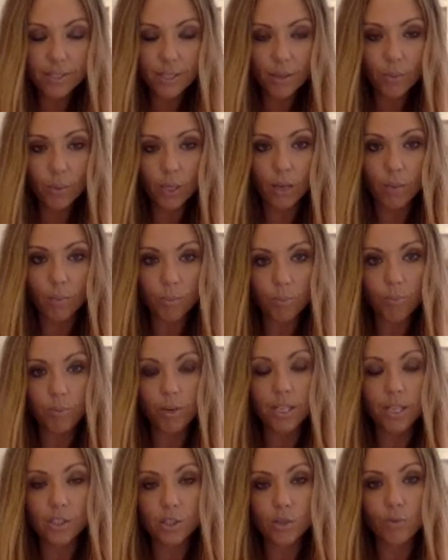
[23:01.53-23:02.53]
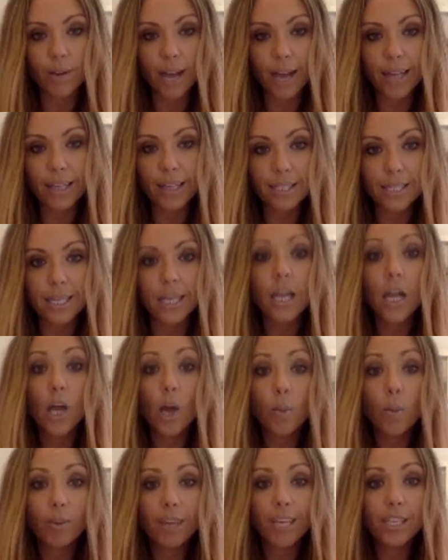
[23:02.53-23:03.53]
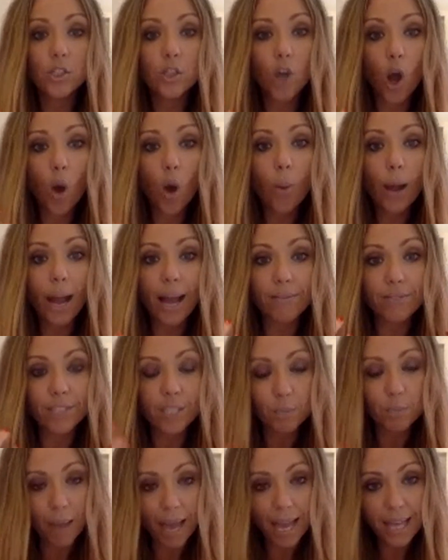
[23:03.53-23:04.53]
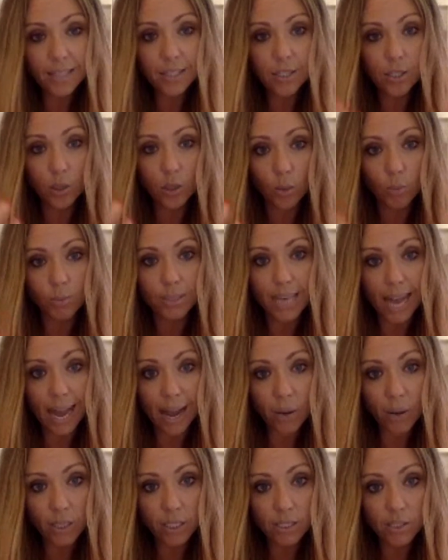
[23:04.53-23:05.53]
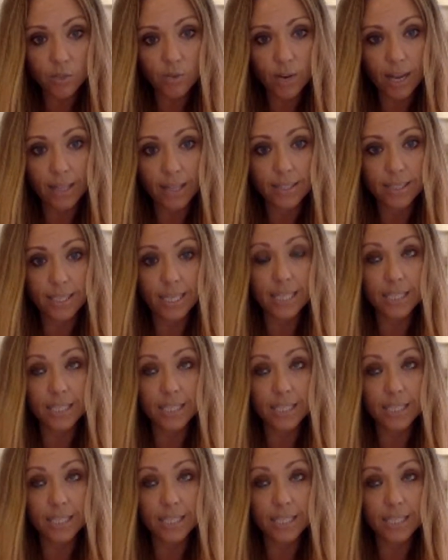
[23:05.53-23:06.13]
that we can bring to reality, but they don't have space to come down into reality.